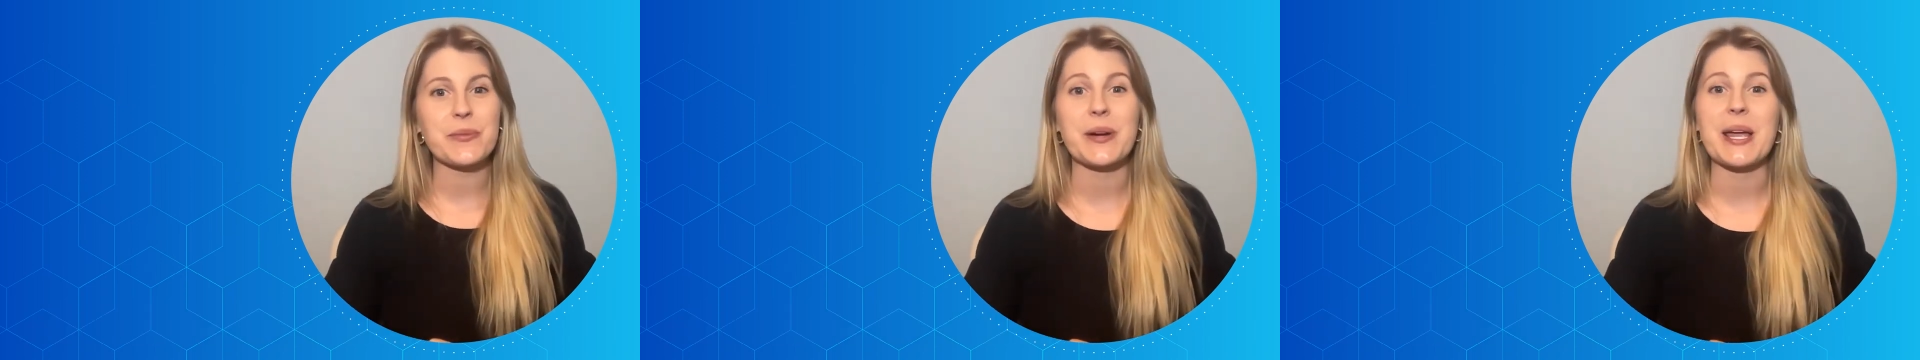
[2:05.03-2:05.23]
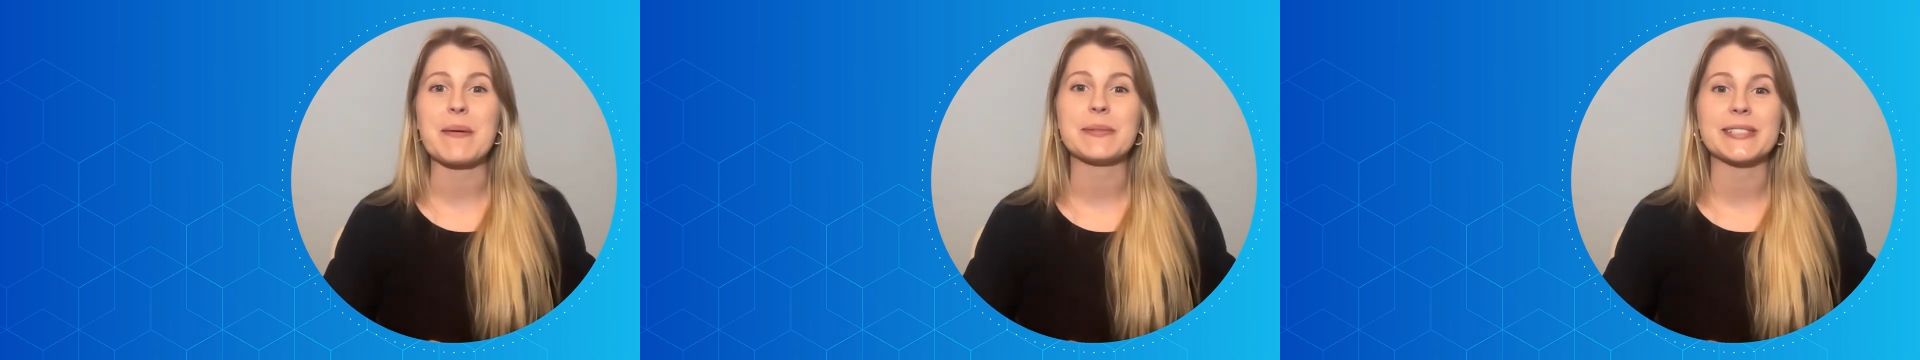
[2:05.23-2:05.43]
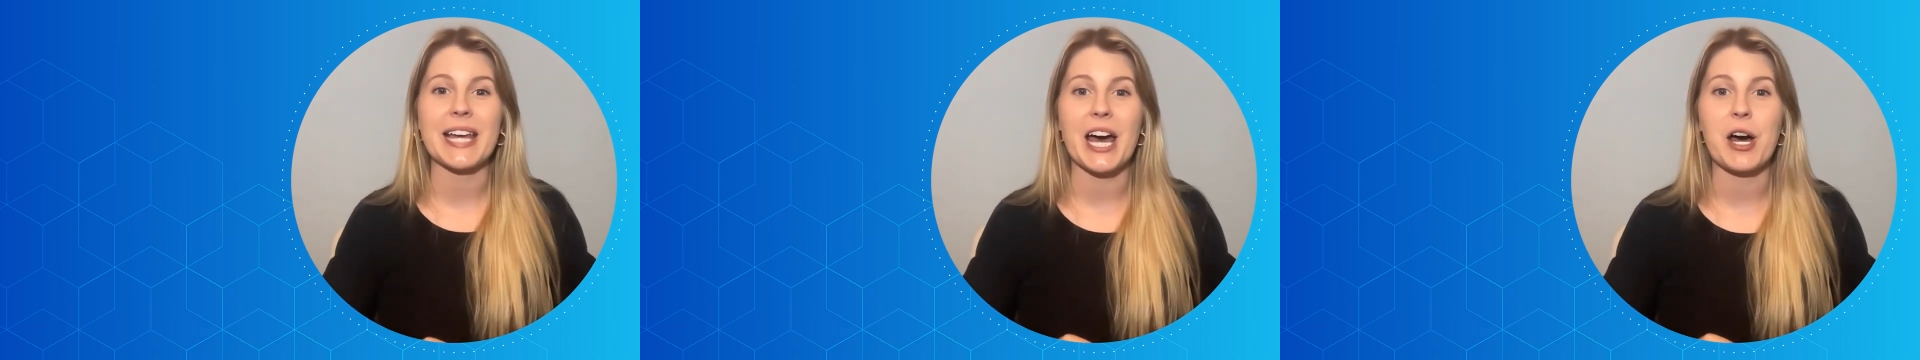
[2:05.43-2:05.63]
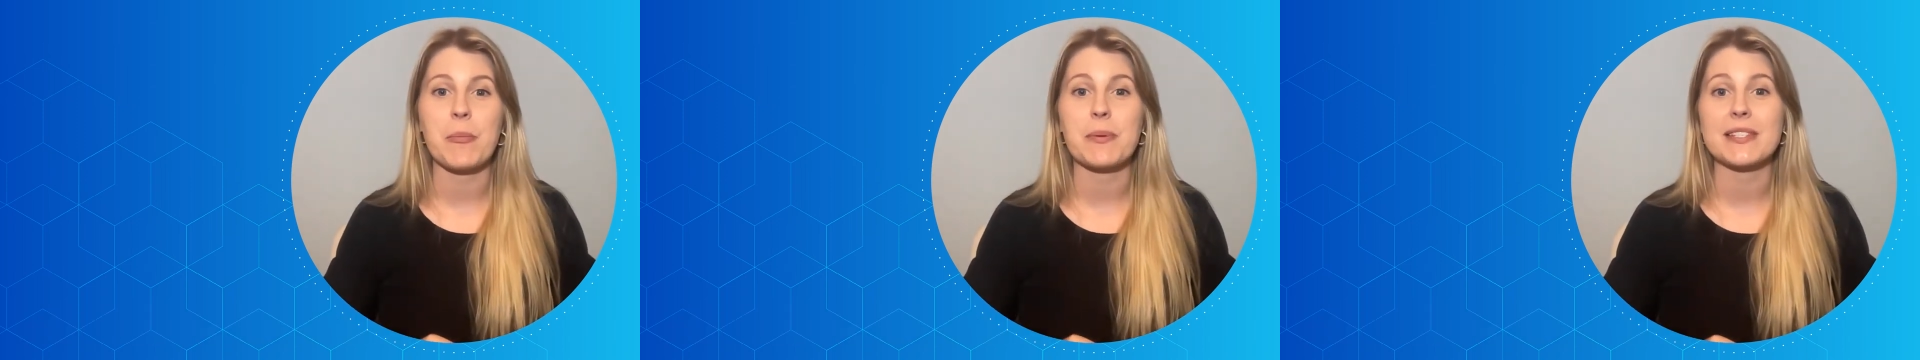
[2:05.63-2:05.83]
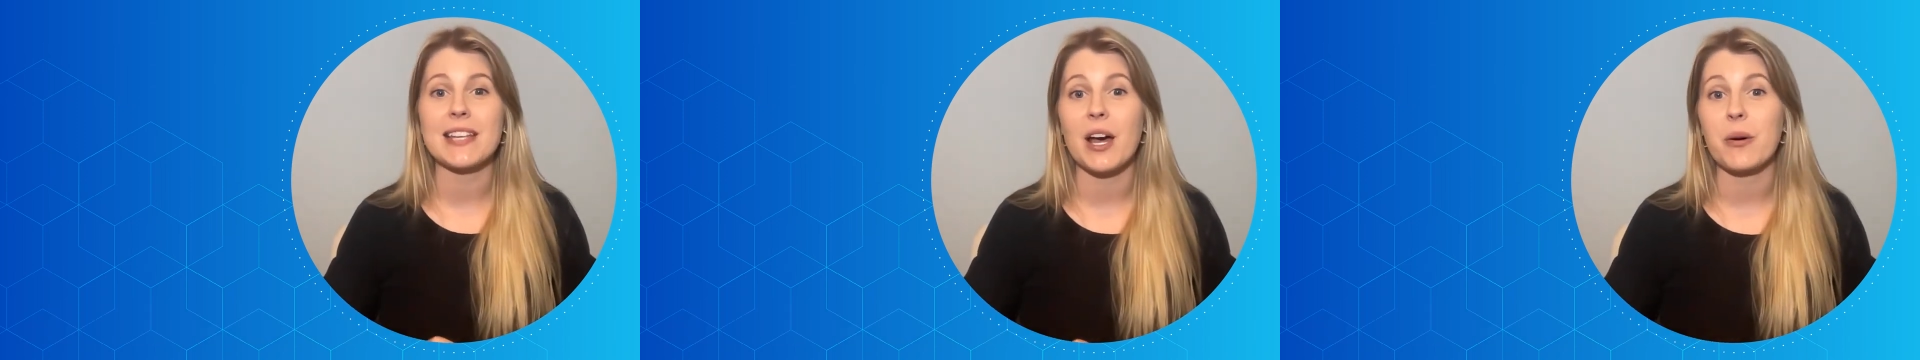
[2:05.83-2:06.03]
were able to
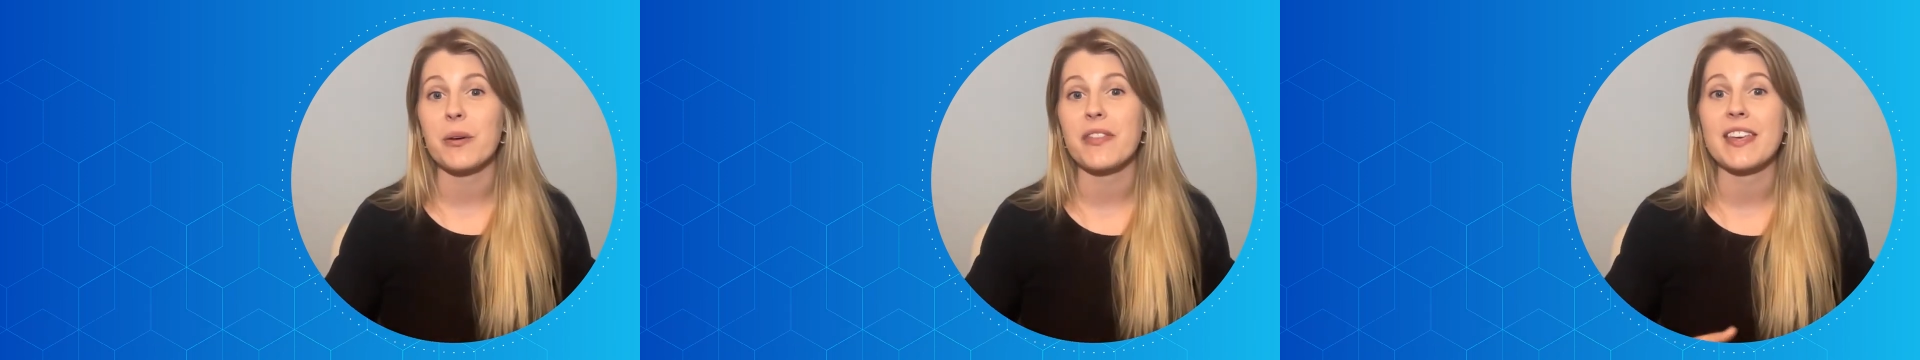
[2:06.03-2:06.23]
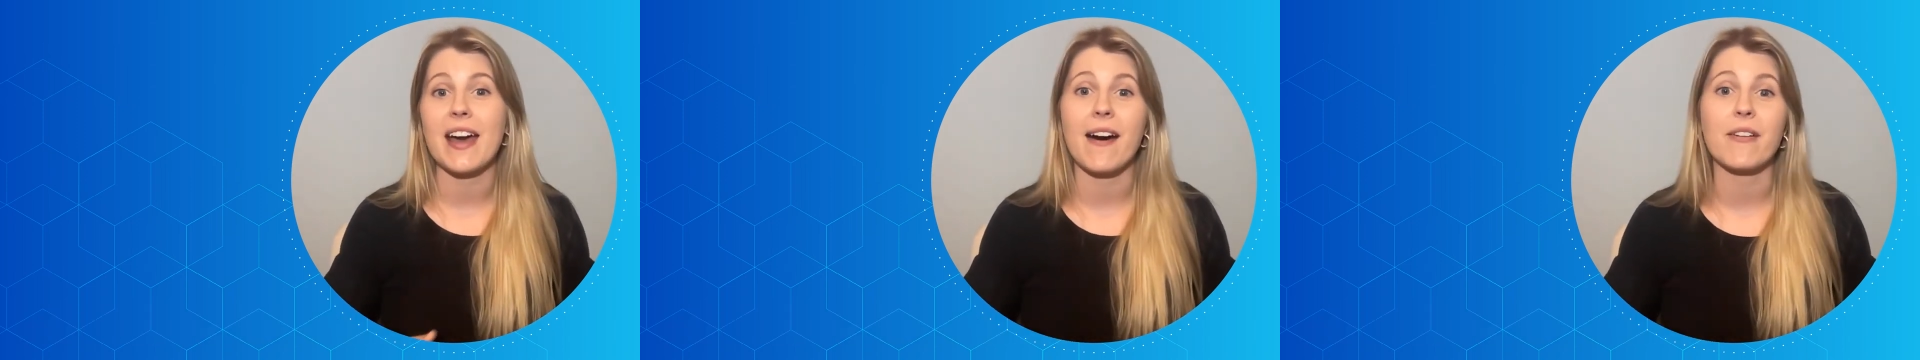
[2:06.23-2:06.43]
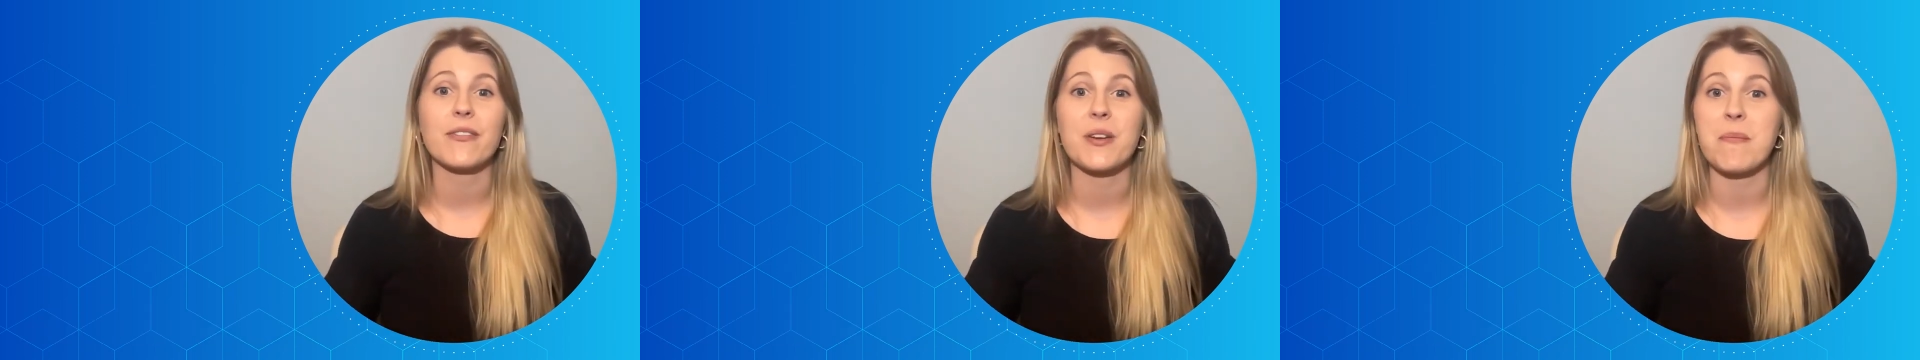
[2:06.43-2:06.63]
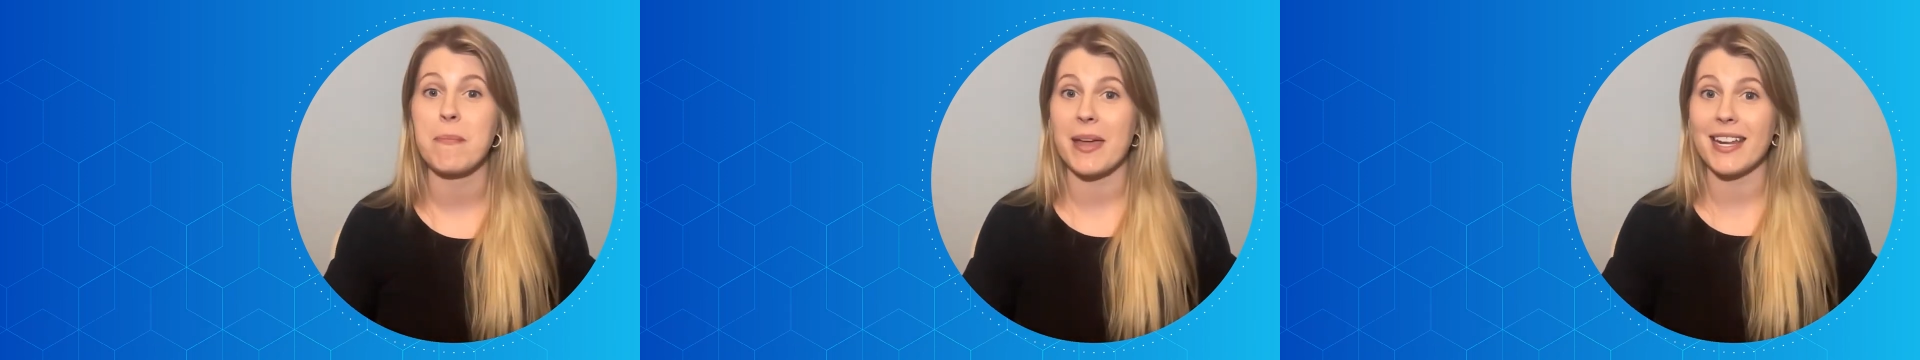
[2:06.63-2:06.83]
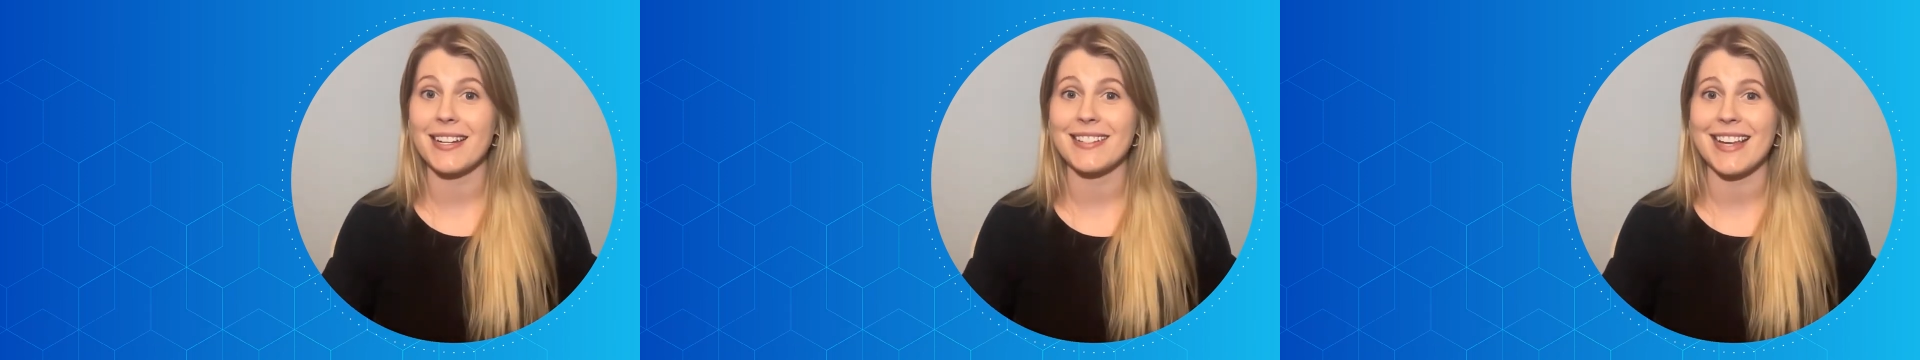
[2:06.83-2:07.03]
help us out with the alpha and
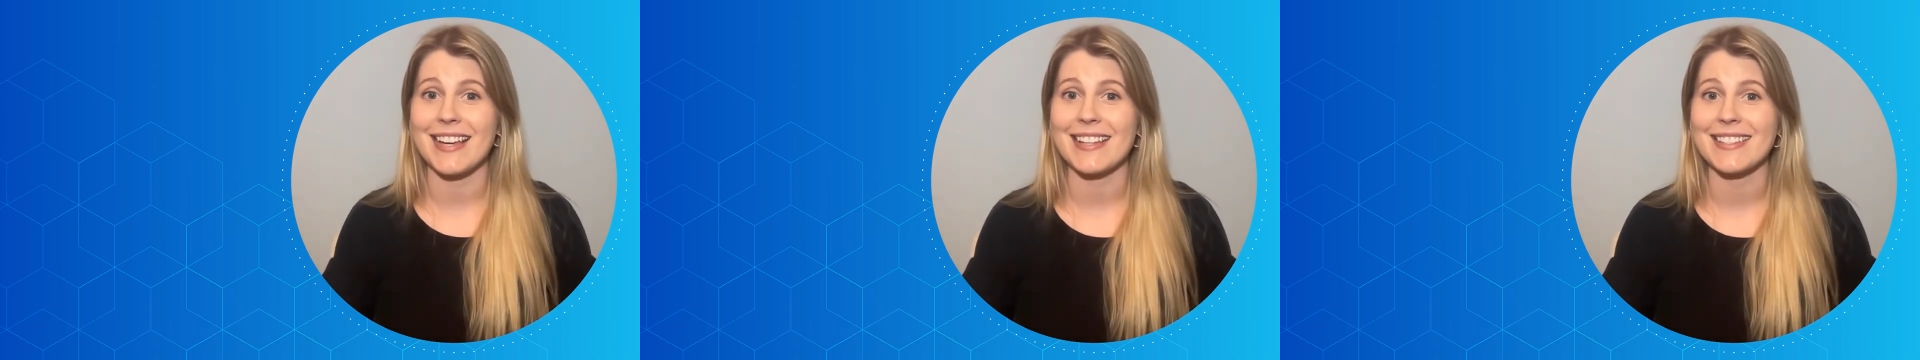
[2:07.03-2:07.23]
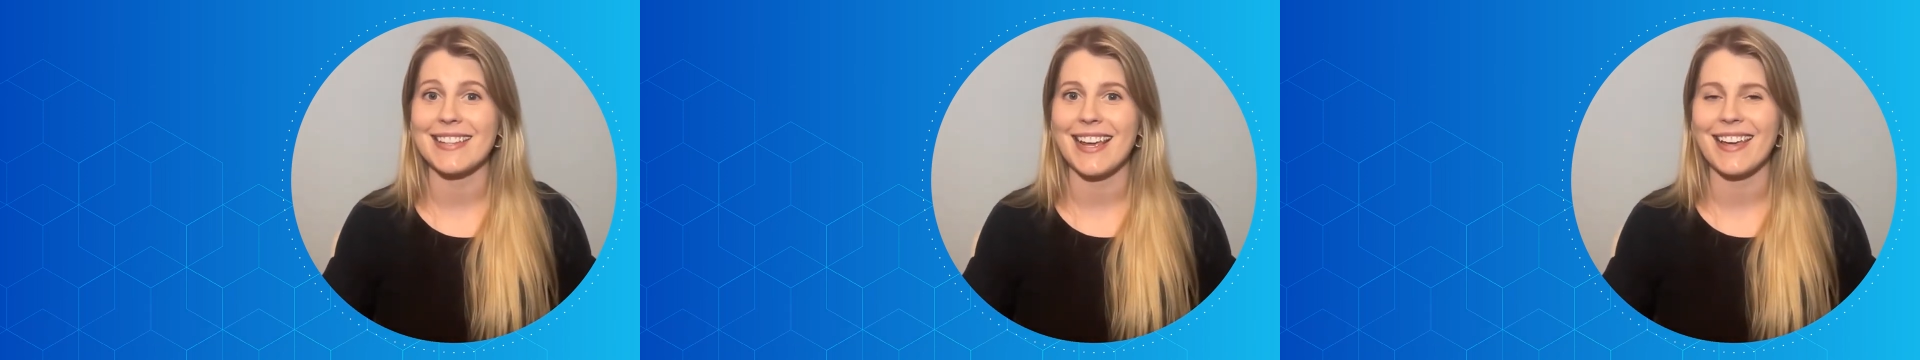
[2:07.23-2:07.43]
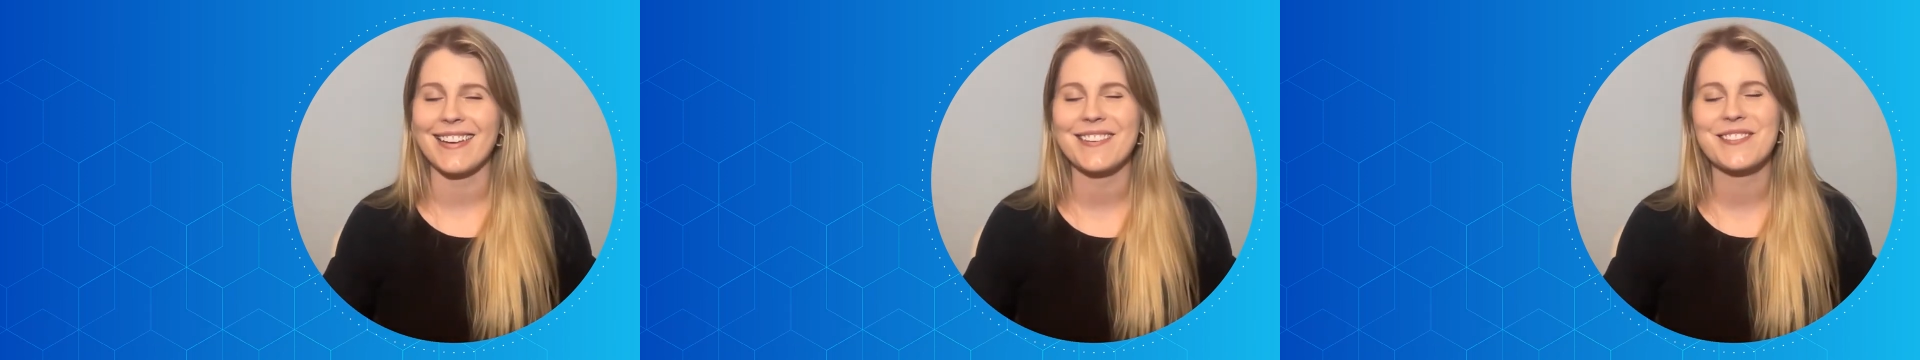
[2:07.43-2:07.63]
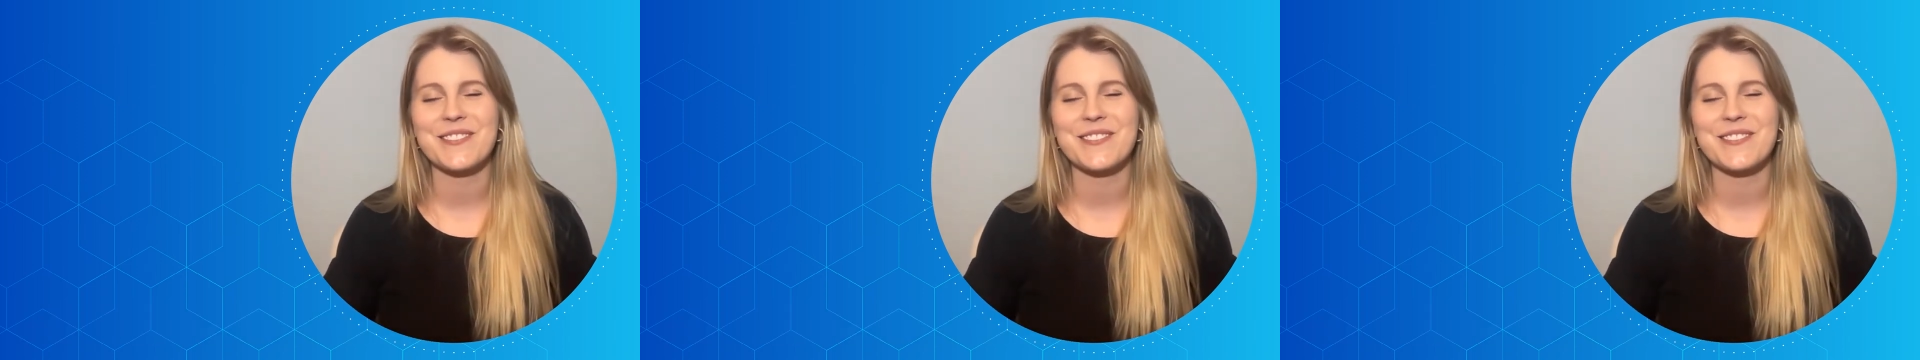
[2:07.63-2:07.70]
beta testing,